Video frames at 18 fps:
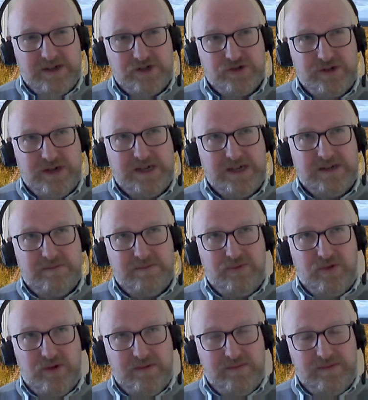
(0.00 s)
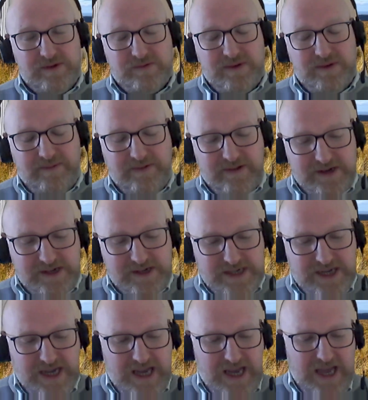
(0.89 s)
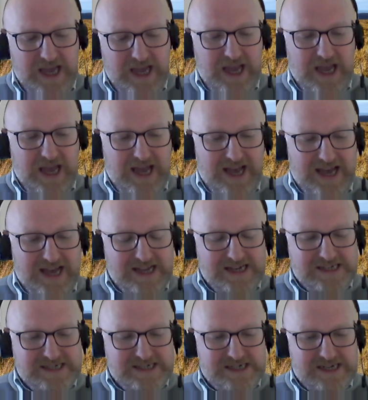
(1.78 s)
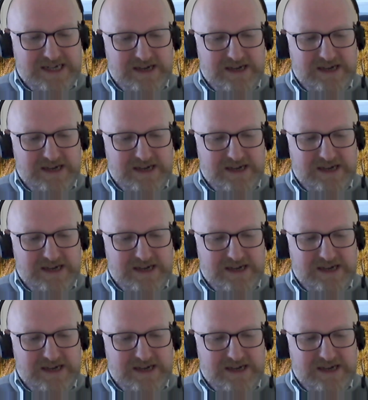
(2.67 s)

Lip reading: Trade and Employment website. And